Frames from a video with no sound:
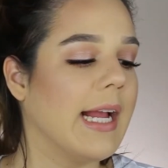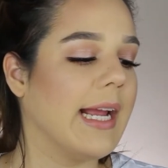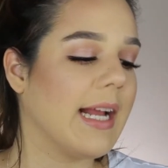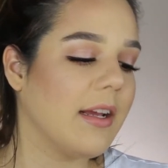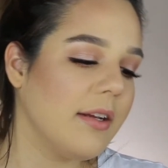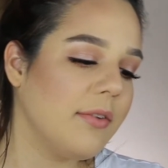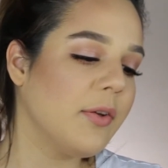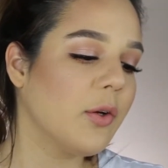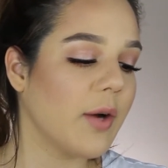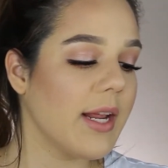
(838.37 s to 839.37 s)
and I
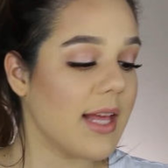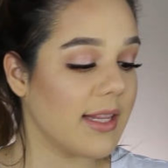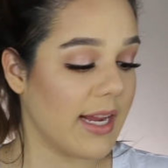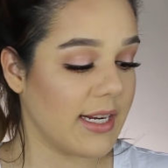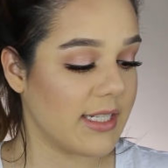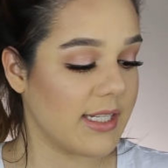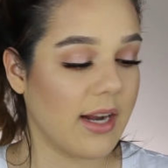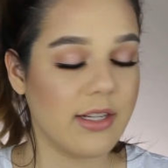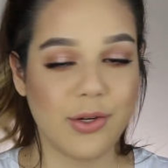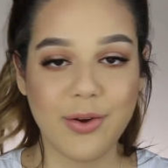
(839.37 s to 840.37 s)
feel great that they decided to go